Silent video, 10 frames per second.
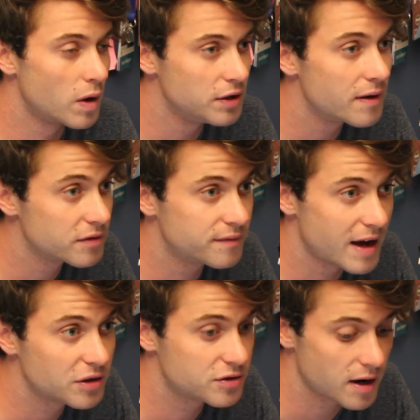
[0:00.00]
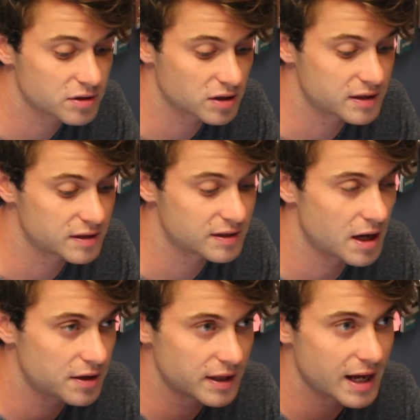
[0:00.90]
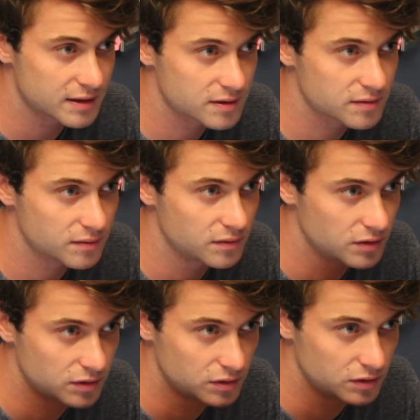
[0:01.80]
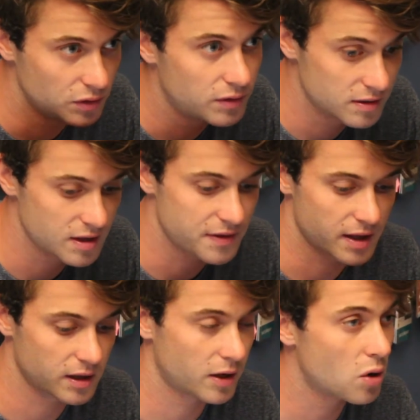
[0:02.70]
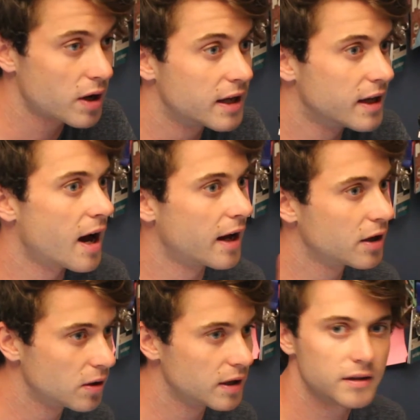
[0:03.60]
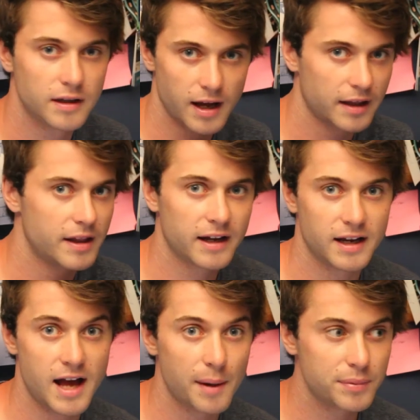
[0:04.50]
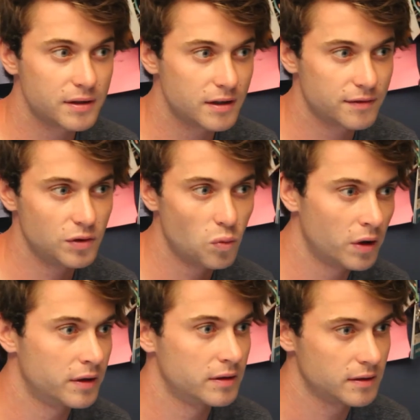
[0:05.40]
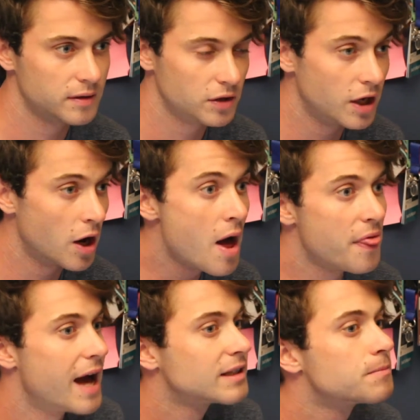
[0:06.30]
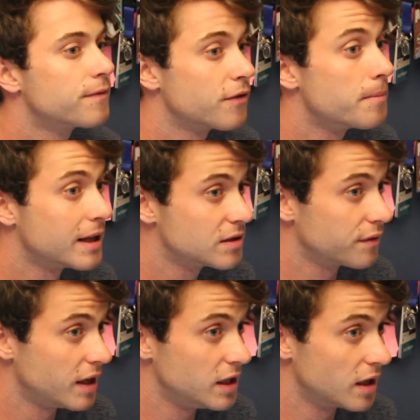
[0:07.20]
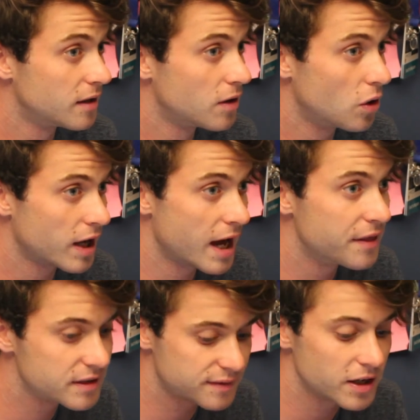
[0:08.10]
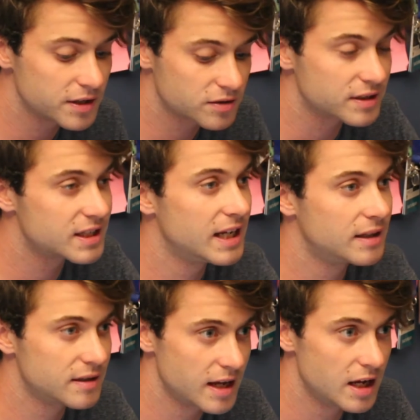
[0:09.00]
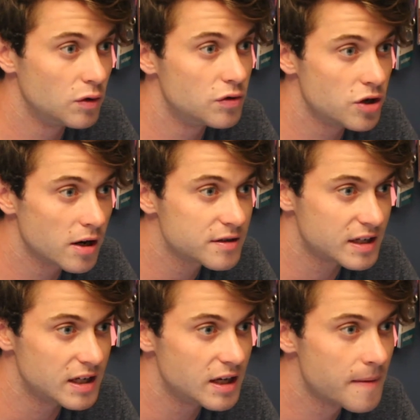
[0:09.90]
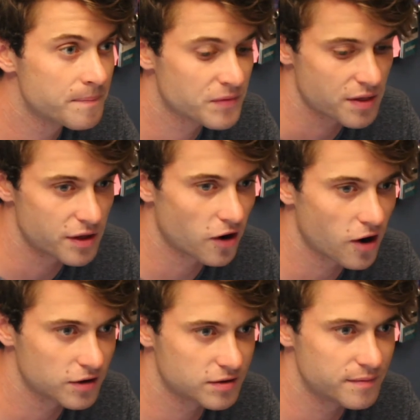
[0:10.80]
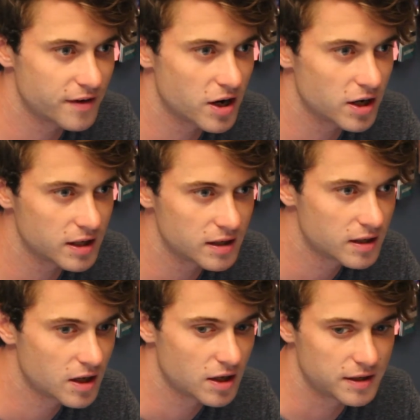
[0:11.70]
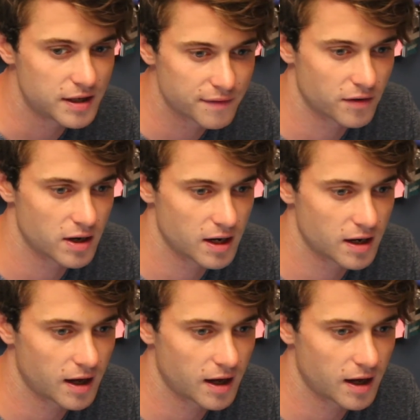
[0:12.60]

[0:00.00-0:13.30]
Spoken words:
when you have a valid driver's license, that's you consent that, like, okay, yeah, I agree. That can happen if you want, That's for Pennsylvania, okay? This varies on state to state. New Jersey, there are some very different